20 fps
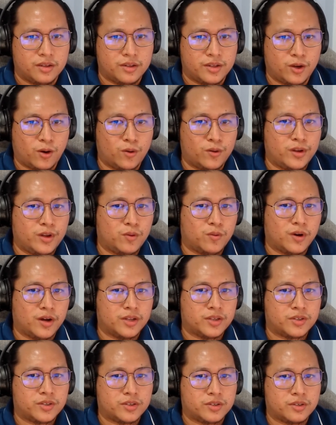the only
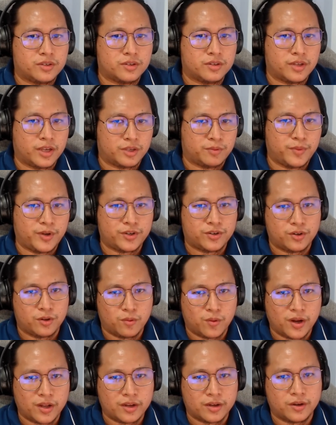ones, as mentioned
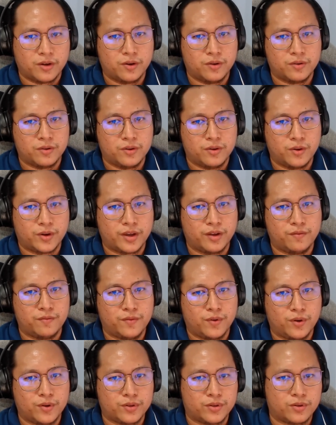a while ago, who can
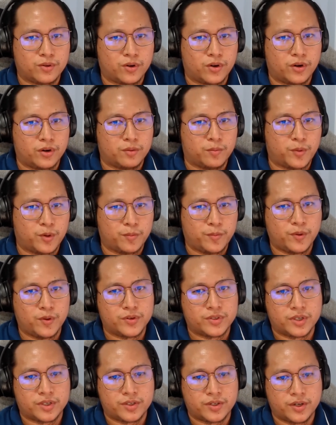vote or
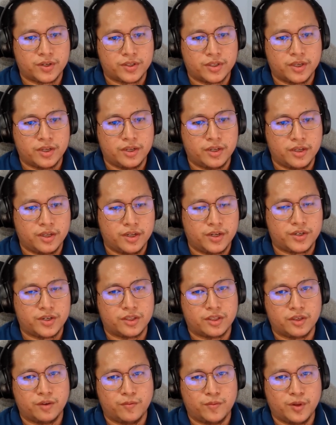propose a certain
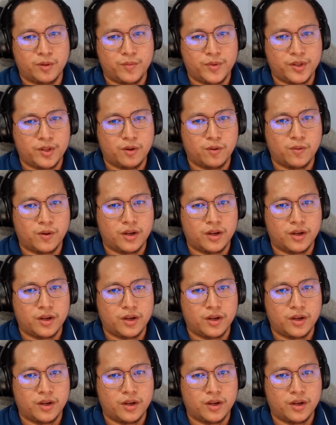initiative will be the